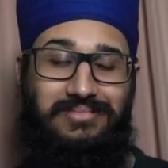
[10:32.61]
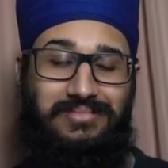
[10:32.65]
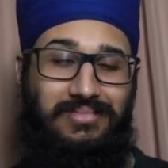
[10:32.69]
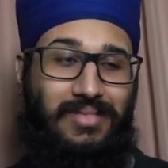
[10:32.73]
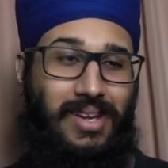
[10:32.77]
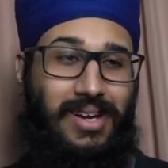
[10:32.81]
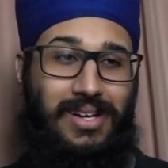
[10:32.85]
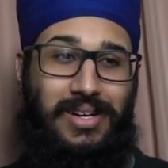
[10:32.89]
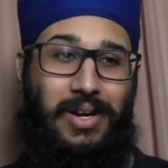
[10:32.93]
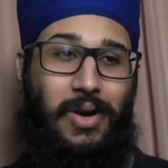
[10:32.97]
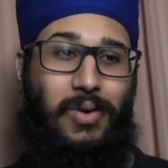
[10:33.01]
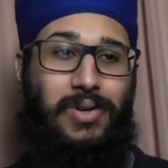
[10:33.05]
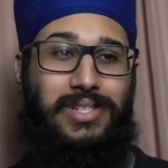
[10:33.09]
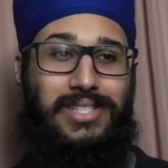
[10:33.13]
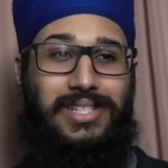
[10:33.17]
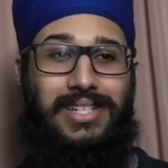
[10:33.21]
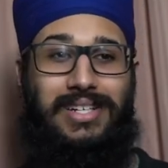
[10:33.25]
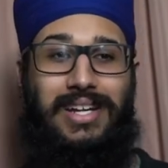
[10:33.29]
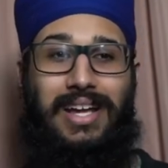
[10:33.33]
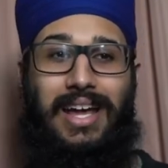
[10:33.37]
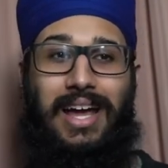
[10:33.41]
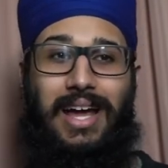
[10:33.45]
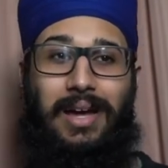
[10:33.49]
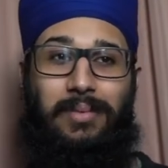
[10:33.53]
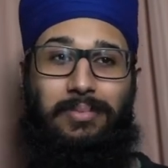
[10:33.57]
I know what's going
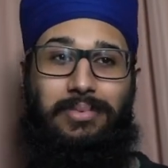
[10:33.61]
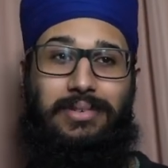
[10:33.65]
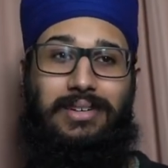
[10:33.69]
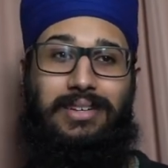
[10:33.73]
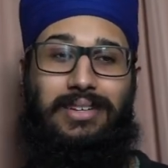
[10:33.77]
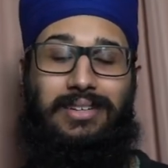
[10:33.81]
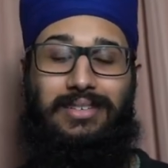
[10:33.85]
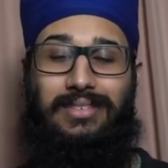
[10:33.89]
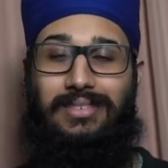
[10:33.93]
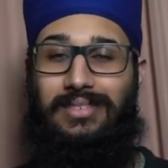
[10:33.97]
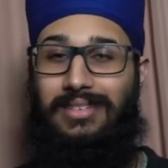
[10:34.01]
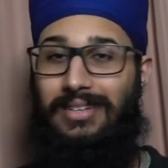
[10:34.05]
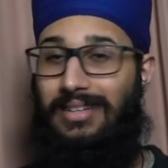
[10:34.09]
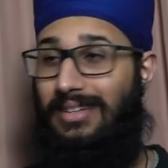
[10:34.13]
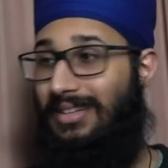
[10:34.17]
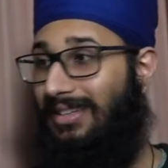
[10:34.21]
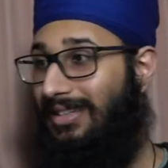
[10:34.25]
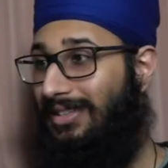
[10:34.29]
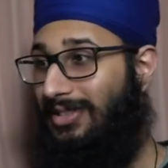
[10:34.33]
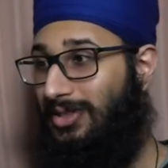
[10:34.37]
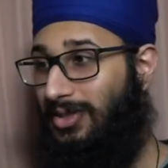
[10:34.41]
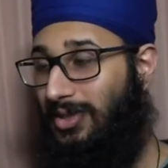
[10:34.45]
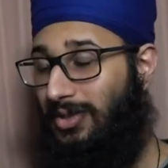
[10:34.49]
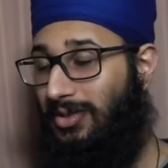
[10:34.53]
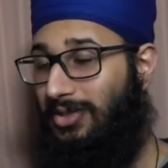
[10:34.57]
to happen.
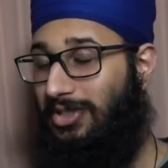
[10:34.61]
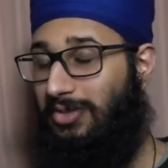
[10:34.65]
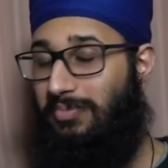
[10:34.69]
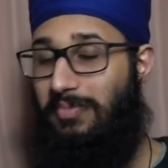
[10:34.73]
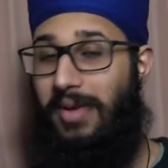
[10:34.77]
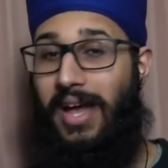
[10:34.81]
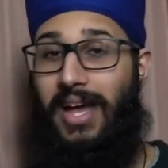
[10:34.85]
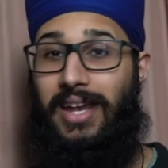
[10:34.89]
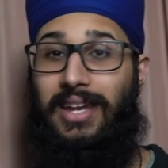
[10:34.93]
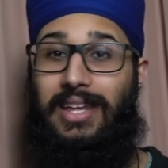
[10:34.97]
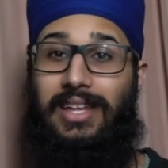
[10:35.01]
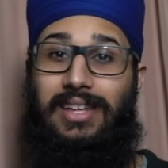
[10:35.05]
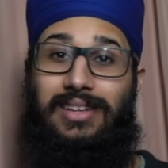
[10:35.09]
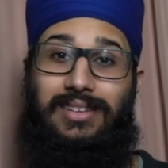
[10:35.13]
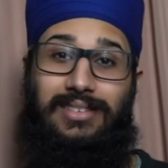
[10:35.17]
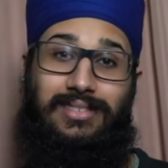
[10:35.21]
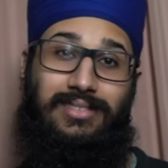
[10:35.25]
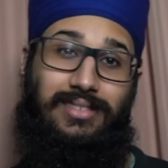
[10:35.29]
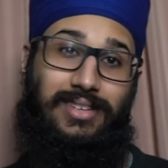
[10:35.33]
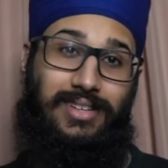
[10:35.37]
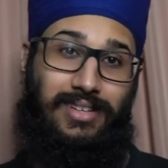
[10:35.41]
Shoots Manny.